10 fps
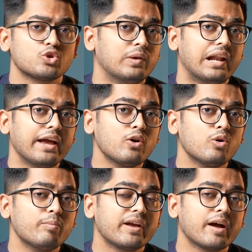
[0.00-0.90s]
So will
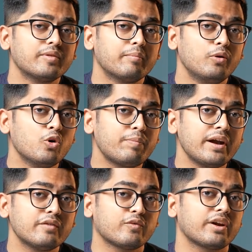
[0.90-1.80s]
IO become the
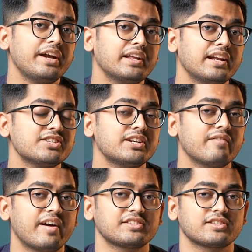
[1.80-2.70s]
blueprint for intelligent
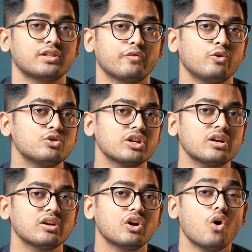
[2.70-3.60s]
devices in the
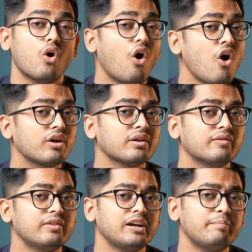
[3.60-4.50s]
future? Or
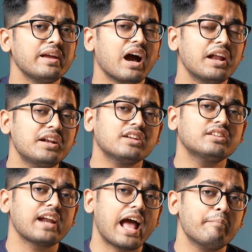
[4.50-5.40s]
will it be
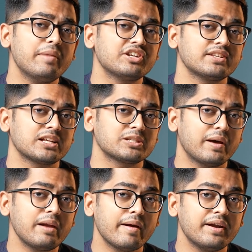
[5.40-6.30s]
another ambitious
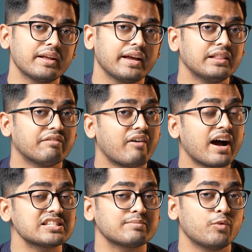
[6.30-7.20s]
experiment in the
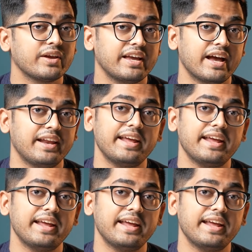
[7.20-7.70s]
fast moving AI